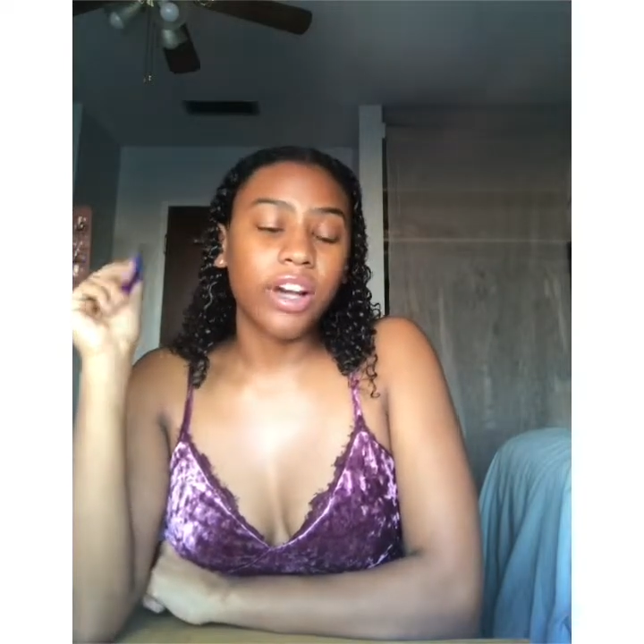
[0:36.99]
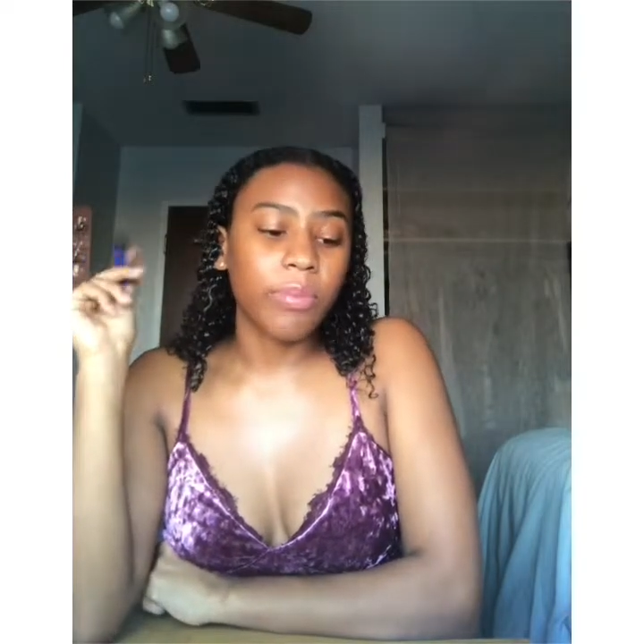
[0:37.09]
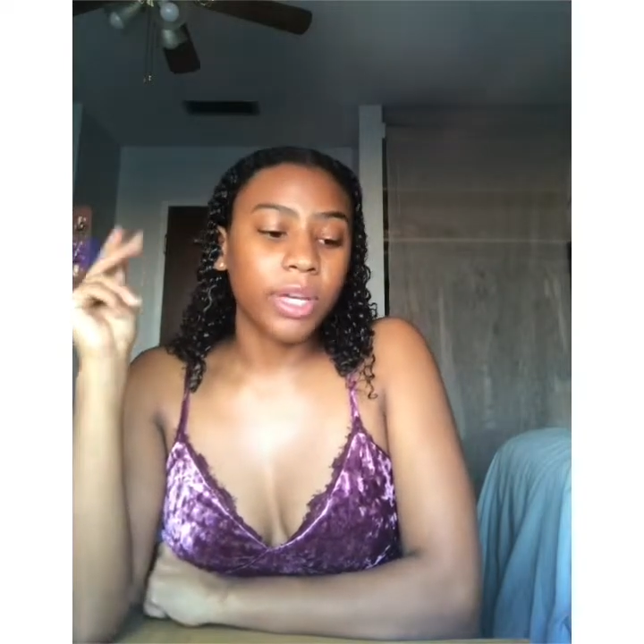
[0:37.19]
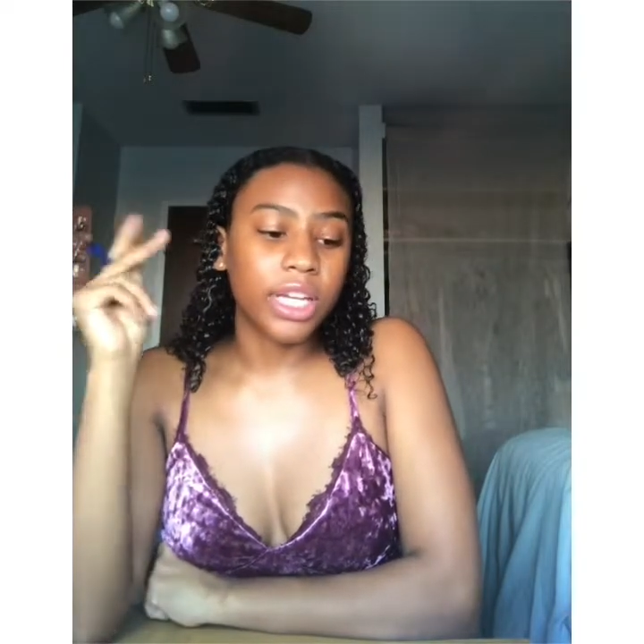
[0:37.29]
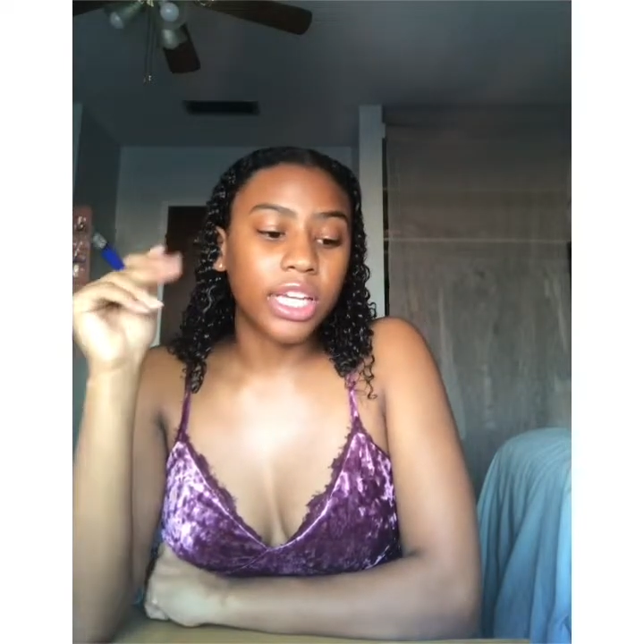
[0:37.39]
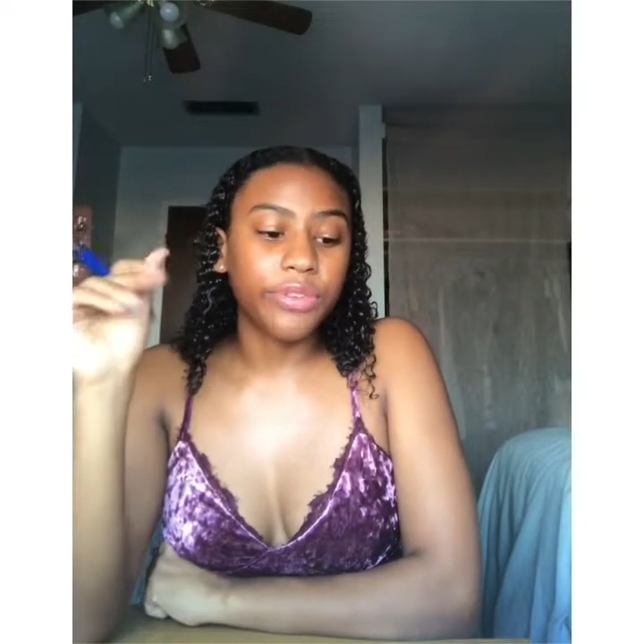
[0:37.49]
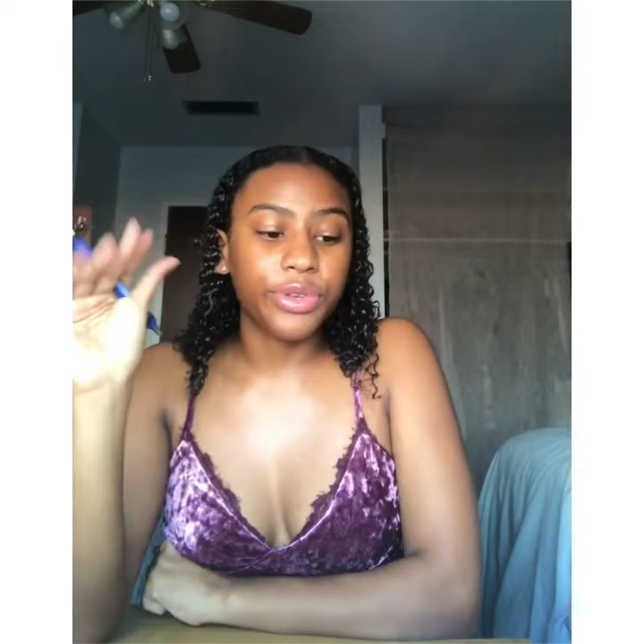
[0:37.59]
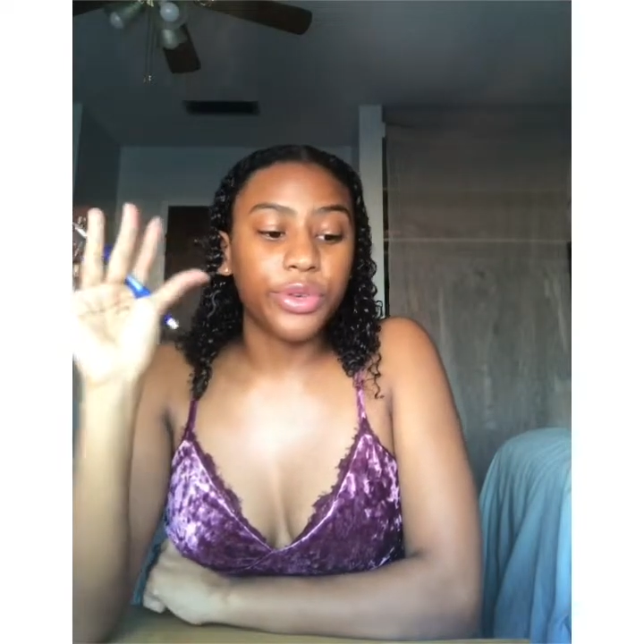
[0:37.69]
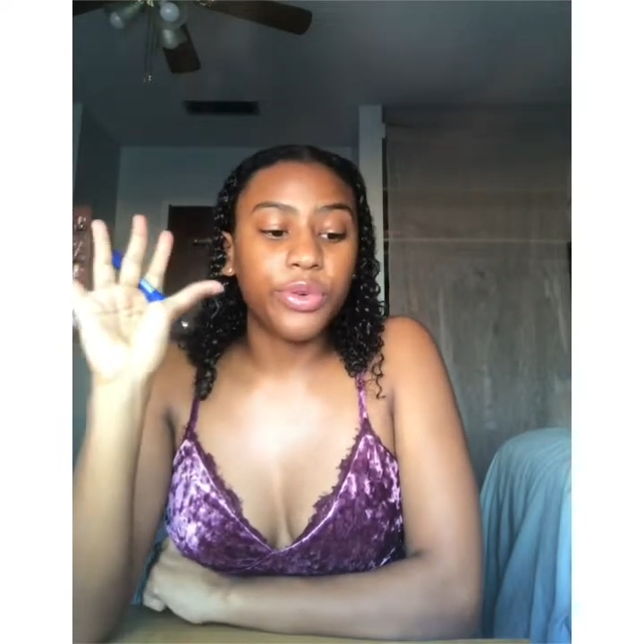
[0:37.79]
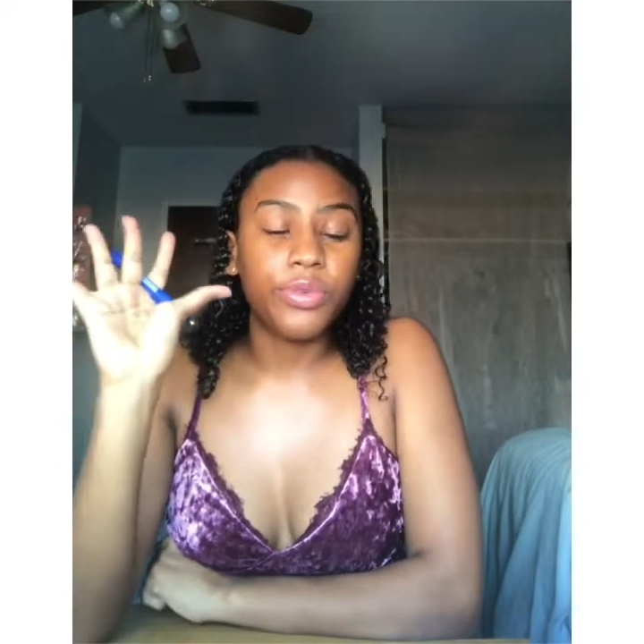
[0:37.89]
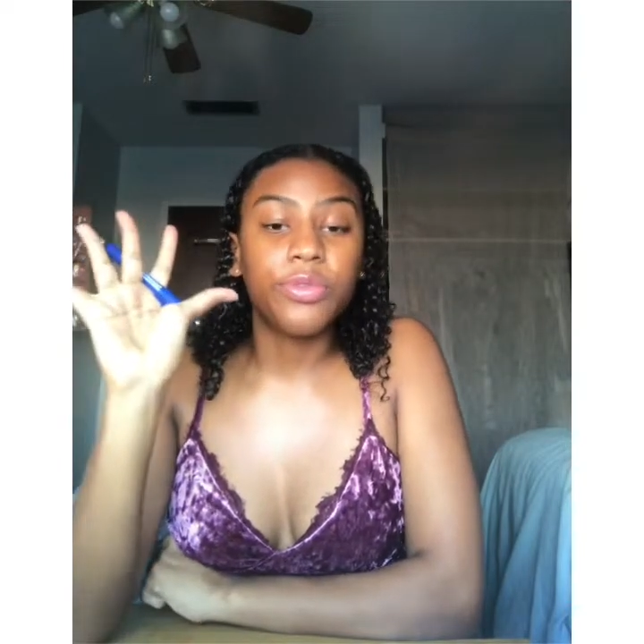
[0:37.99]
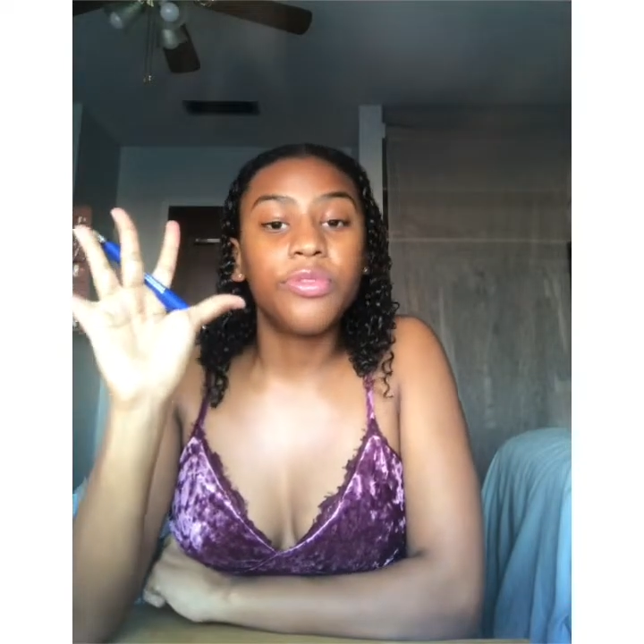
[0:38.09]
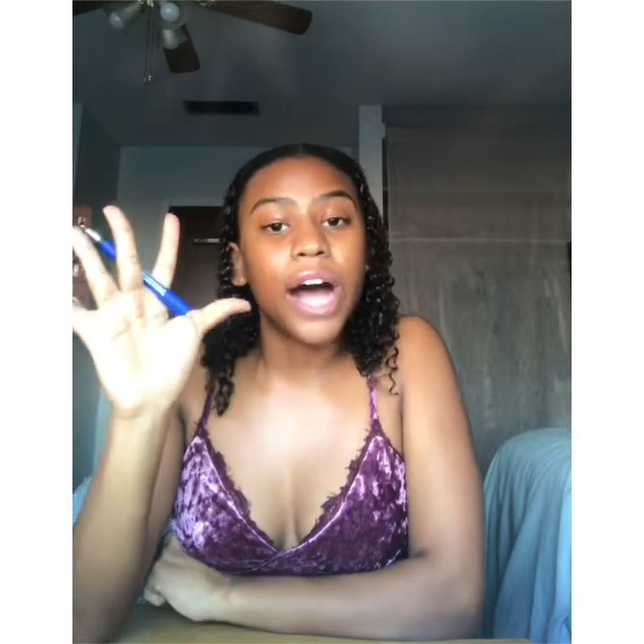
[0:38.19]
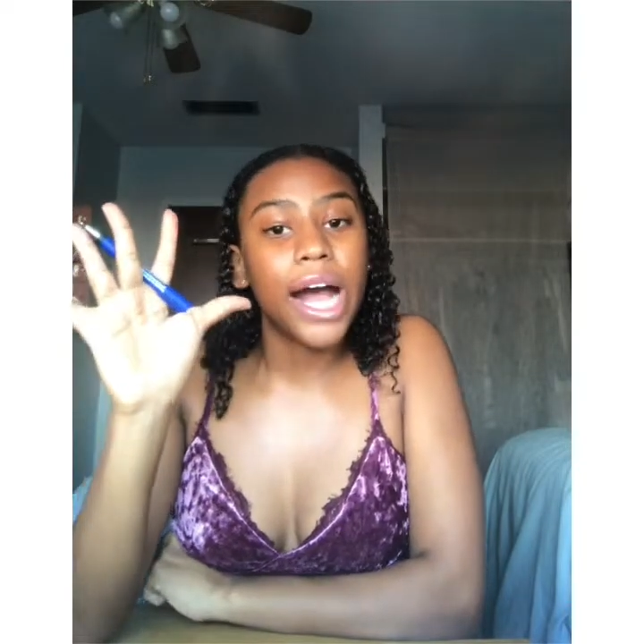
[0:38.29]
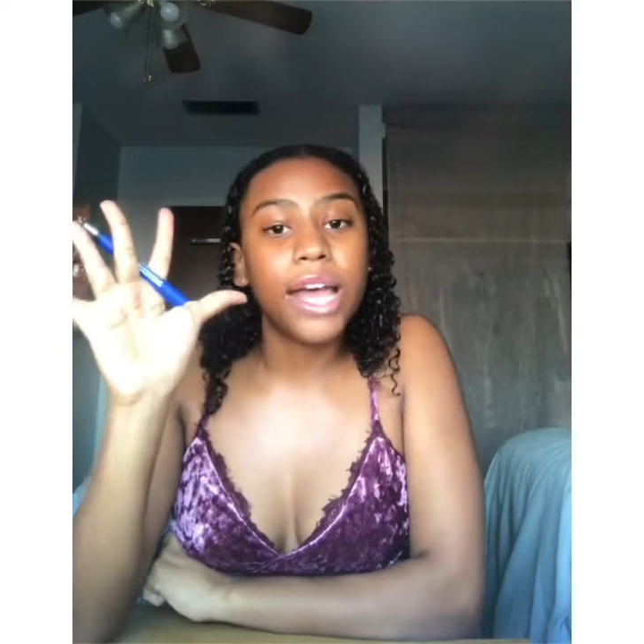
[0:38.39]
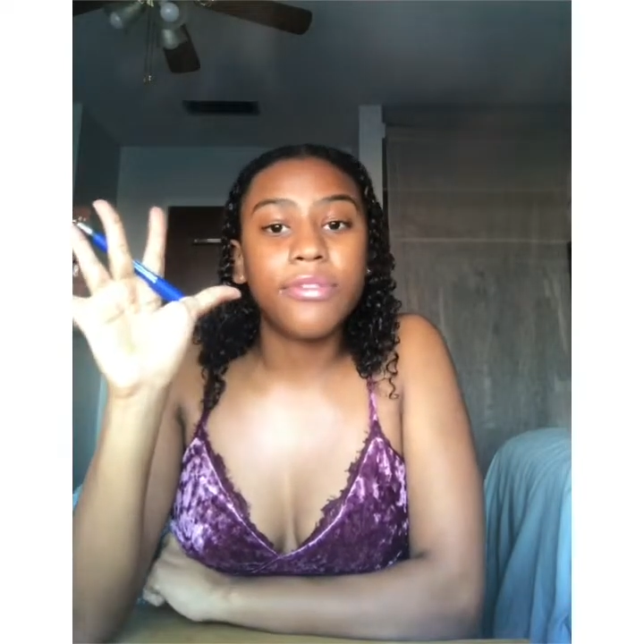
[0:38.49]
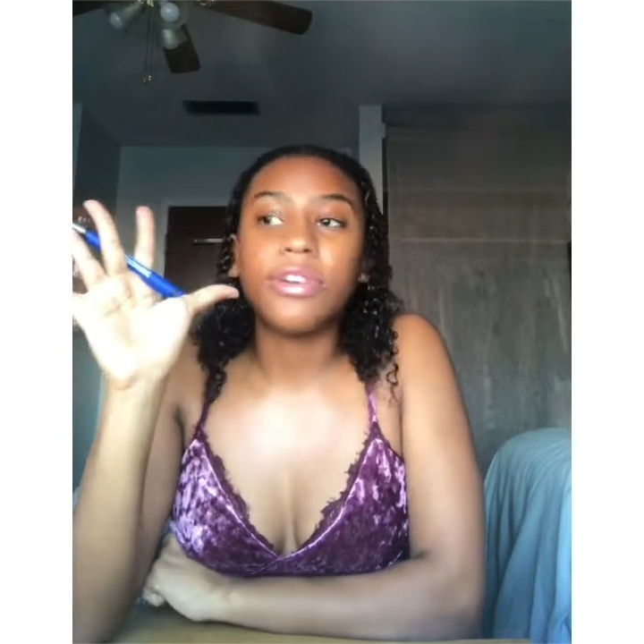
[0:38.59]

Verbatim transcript: I'm going to give you five